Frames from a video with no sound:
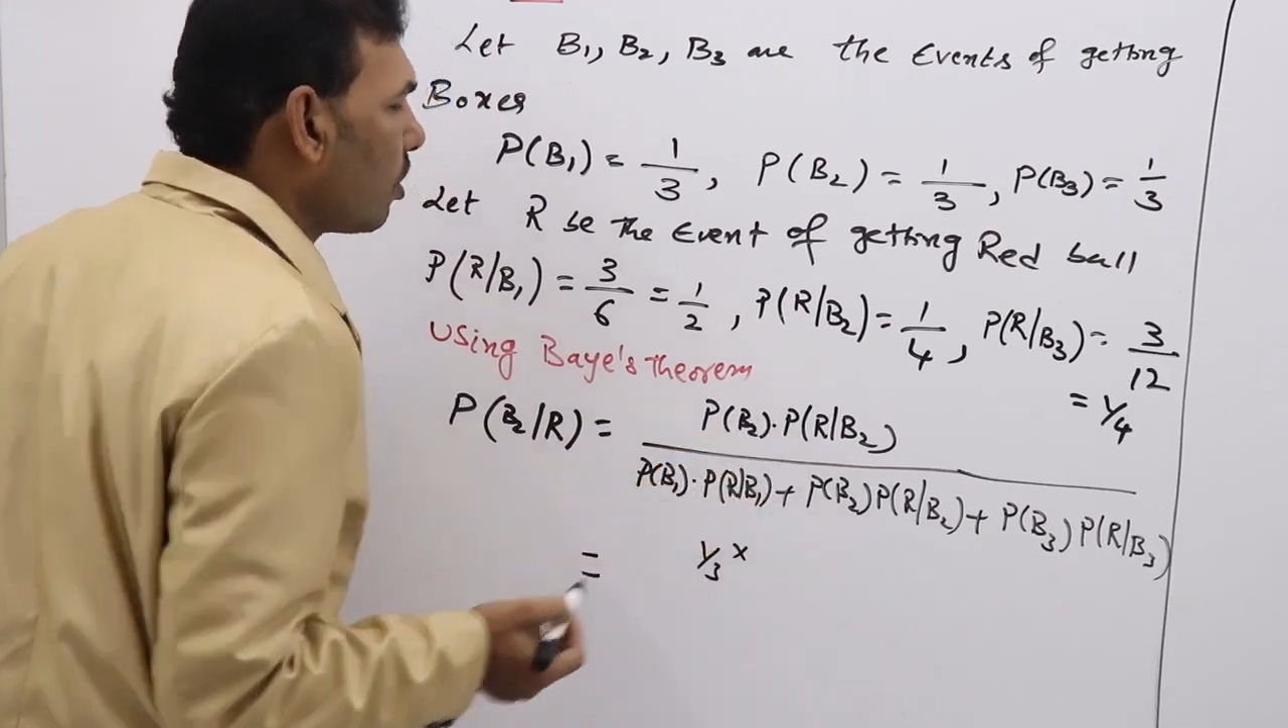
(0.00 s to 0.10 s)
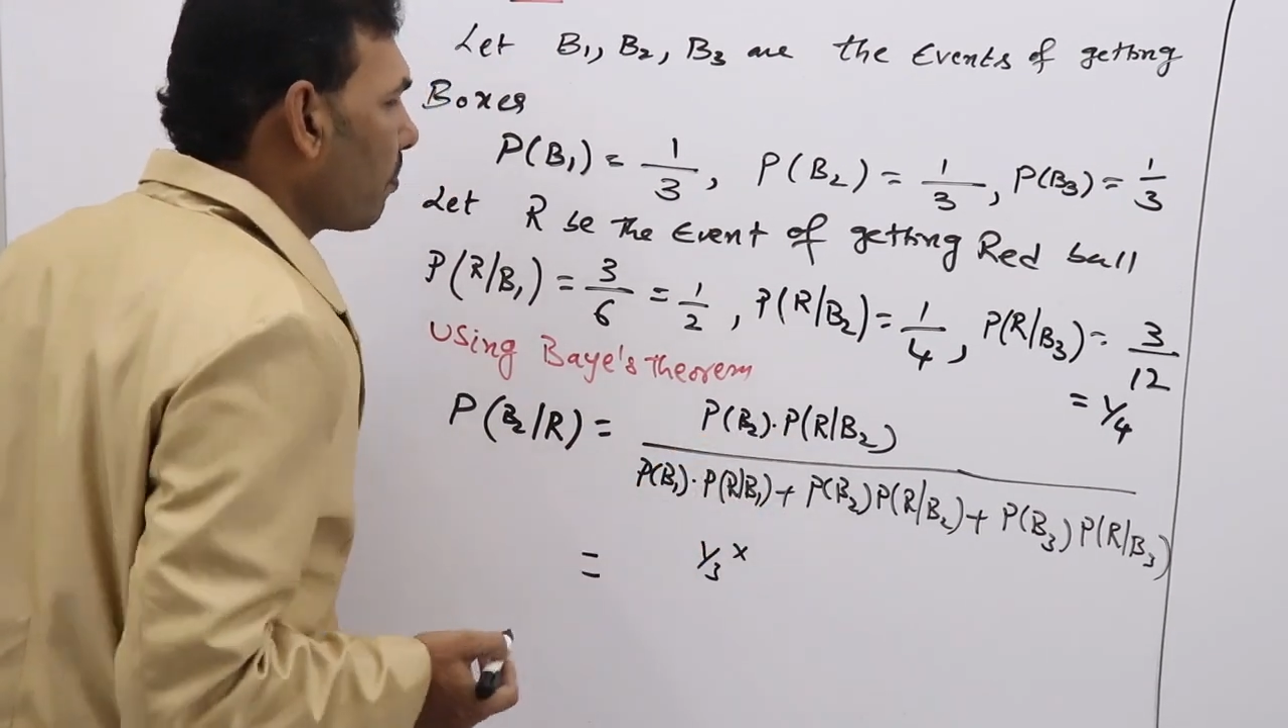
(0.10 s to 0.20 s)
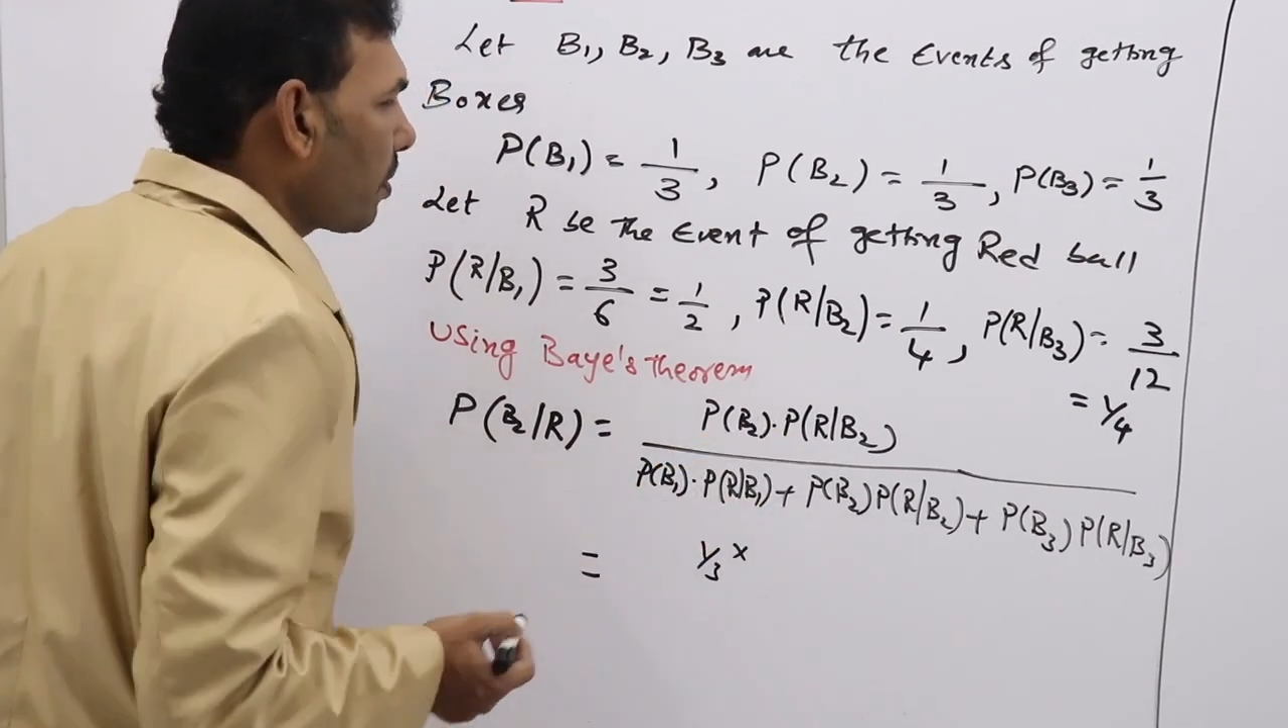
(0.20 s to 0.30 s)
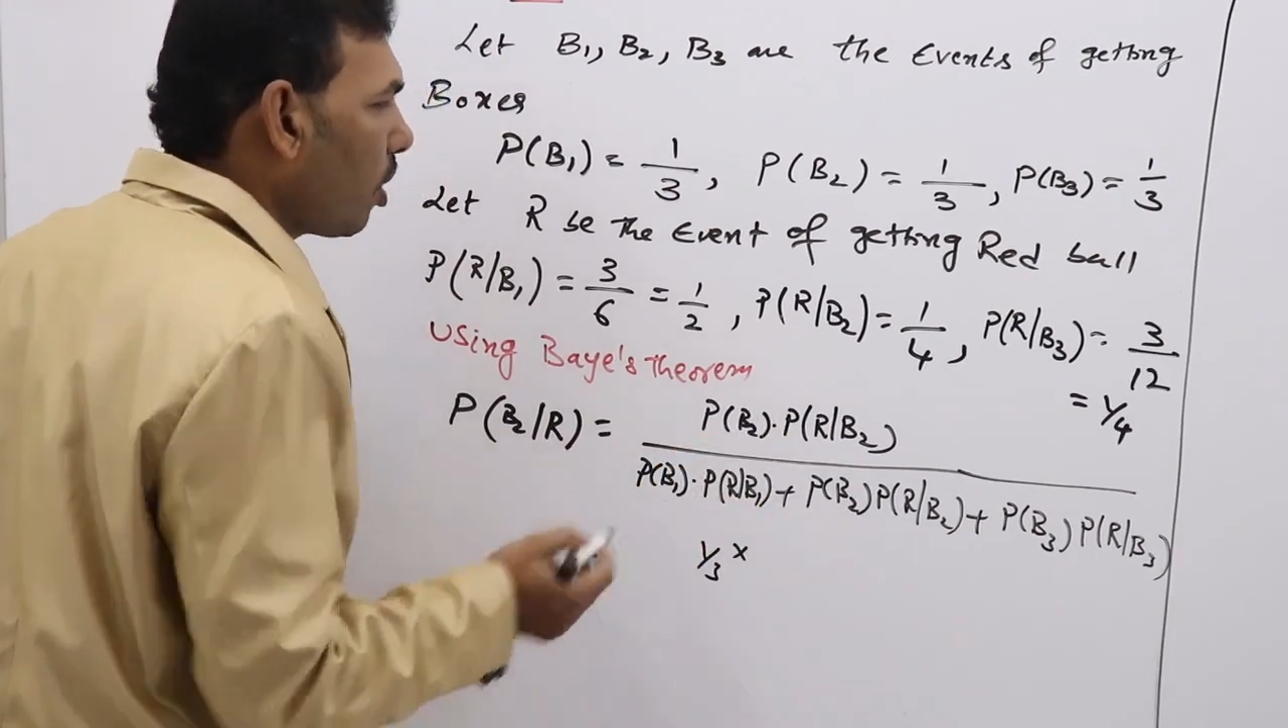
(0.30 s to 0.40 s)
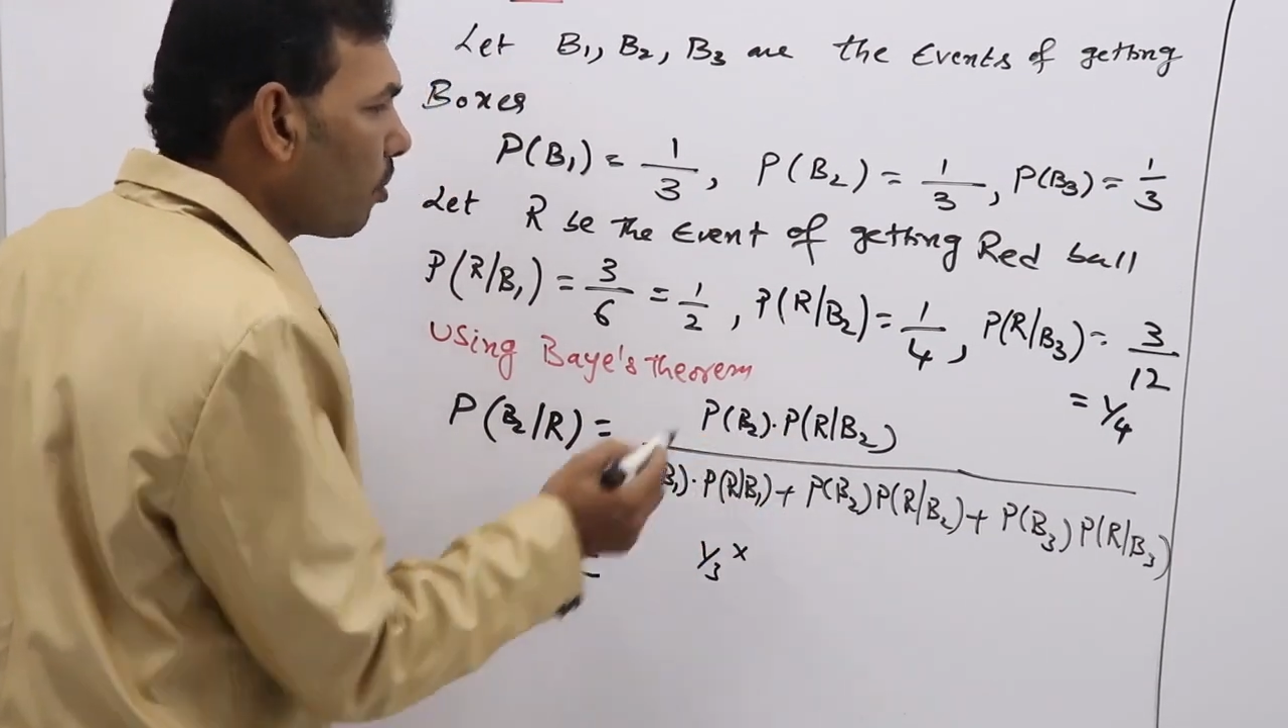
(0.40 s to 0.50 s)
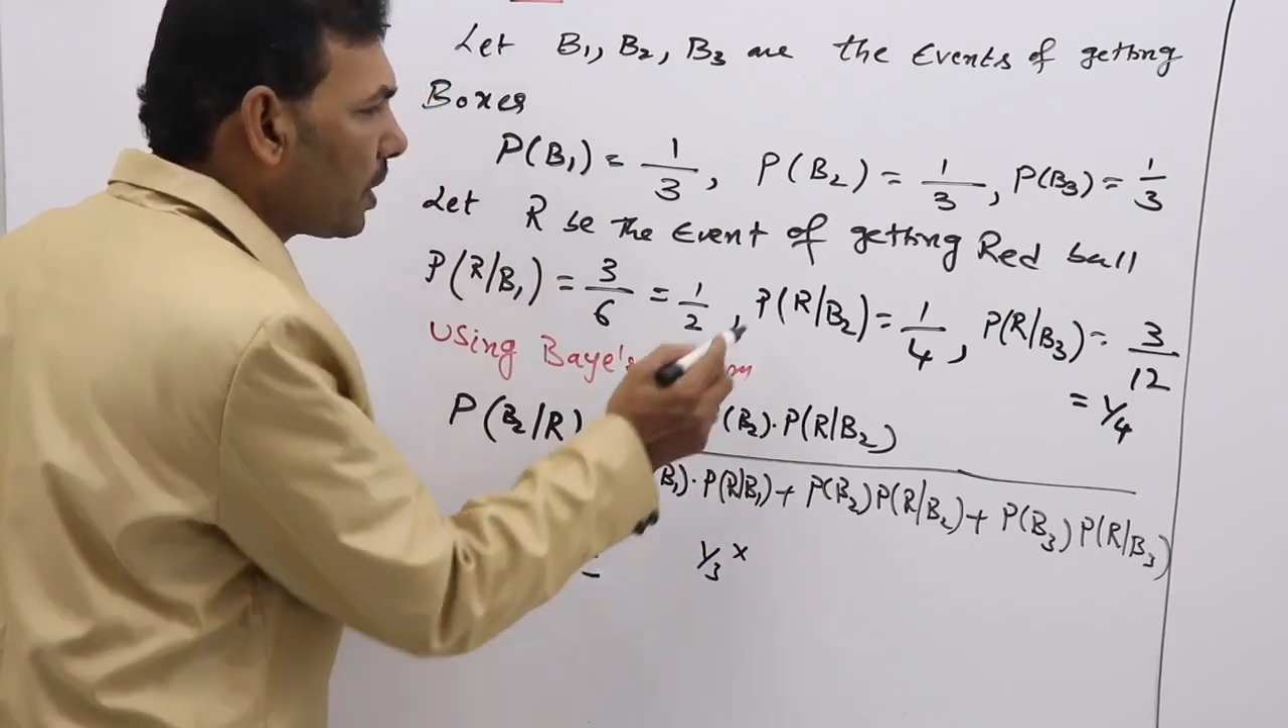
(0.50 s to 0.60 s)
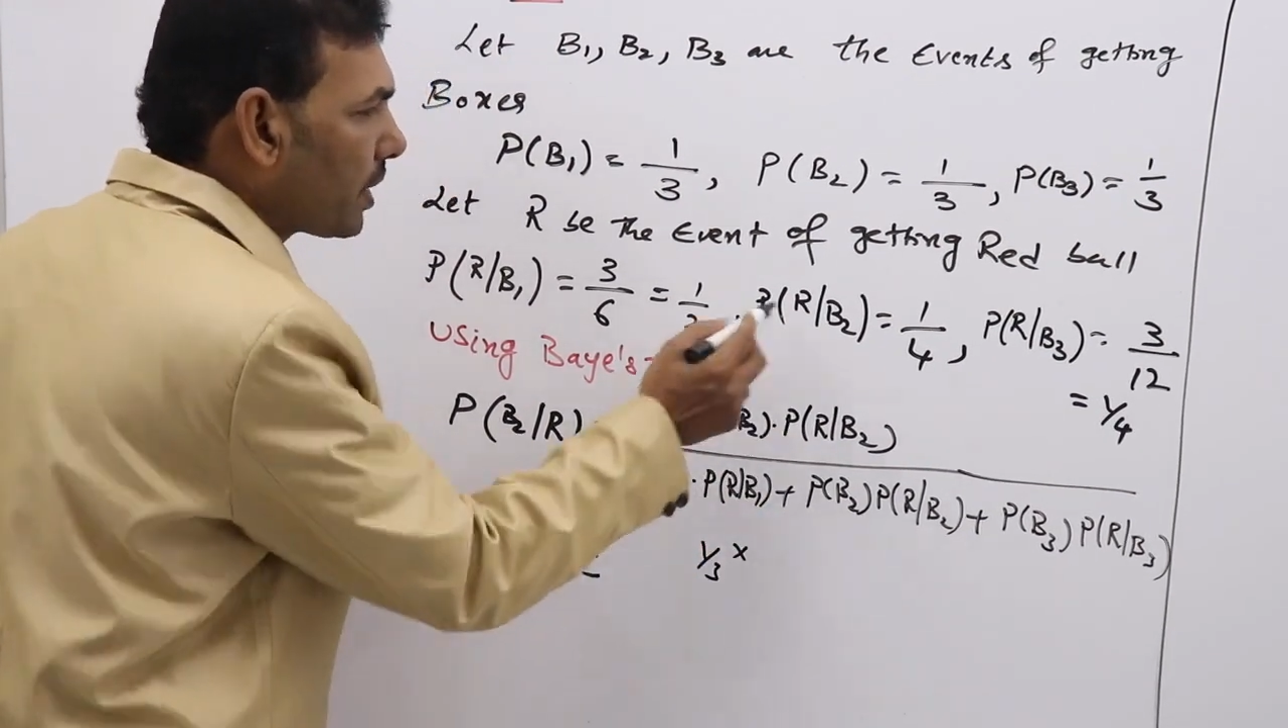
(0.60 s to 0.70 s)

probability